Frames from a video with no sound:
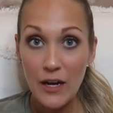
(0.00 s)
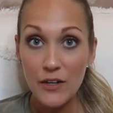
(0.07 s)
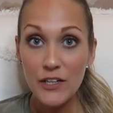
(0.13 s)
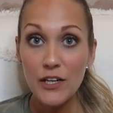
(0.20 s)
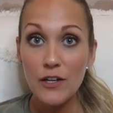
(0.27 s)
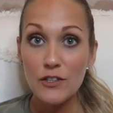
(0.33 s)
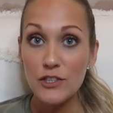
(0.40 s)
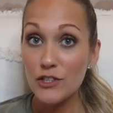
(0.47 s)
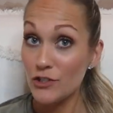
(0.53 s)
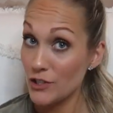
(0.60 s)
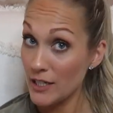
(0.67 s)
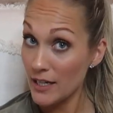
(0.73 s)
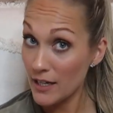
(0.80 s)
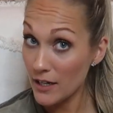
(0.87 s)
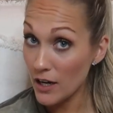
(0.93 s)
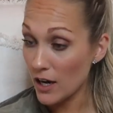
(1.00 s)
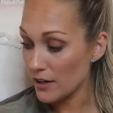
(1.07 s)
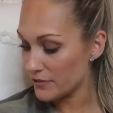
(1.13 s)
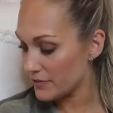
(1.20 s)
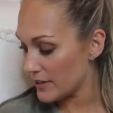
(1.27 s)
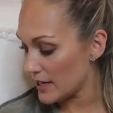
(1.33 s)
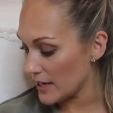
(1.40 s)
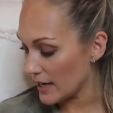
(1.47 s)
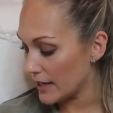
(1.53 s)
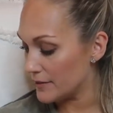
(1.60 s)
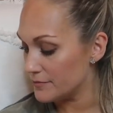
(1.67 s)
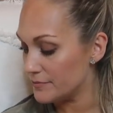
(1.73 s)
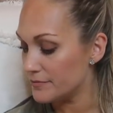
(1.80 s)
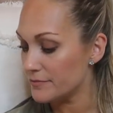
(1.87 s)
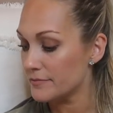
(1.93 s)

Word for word: Oh, you know, just drinking coffee at